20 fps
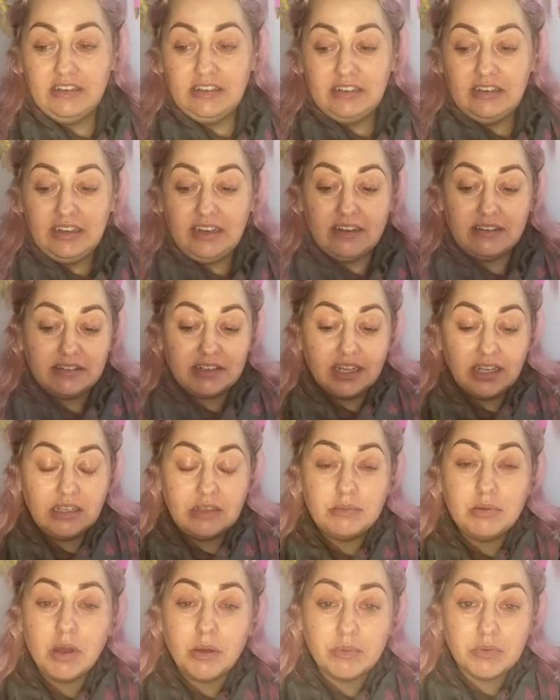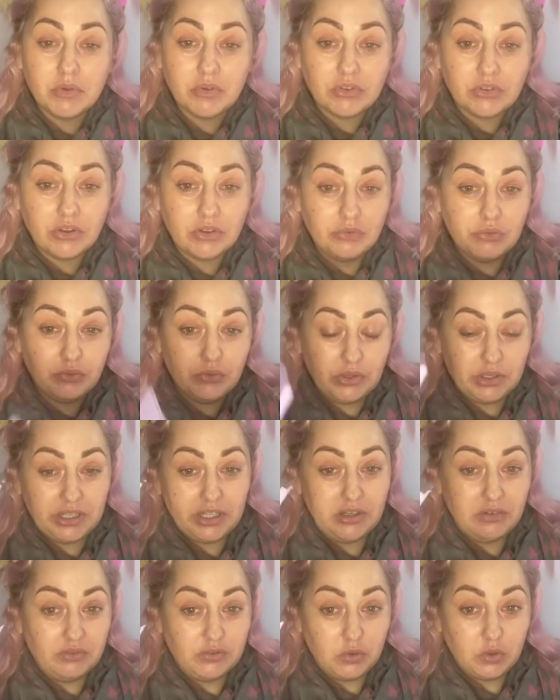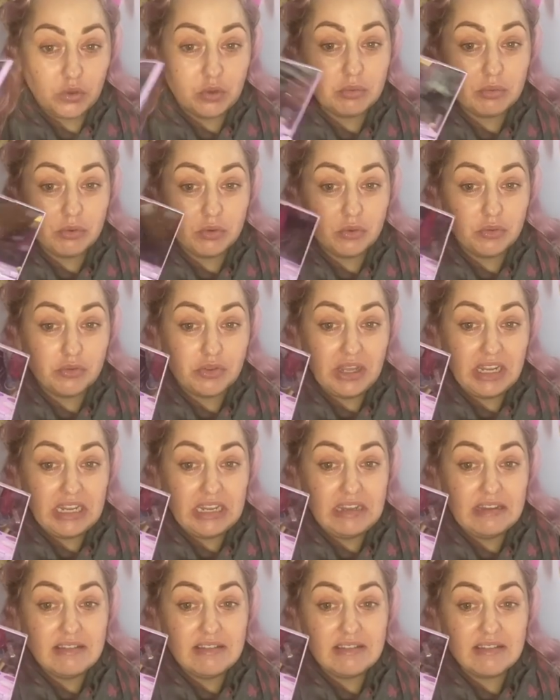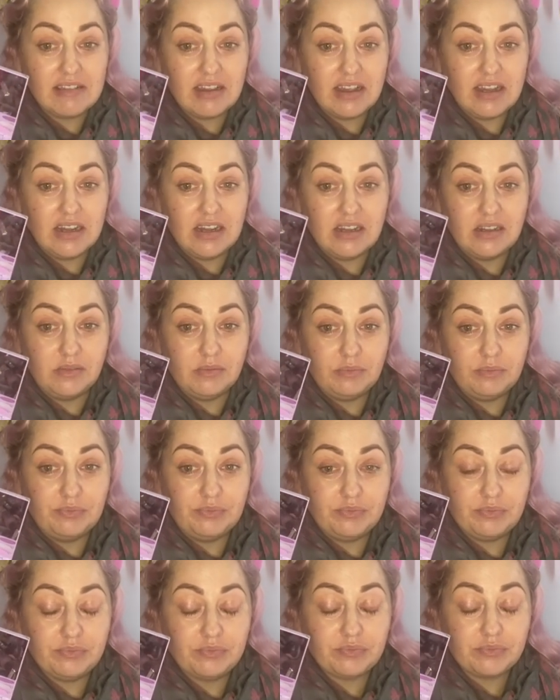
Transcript: Now ColourPop's also really affordable. These 9-pan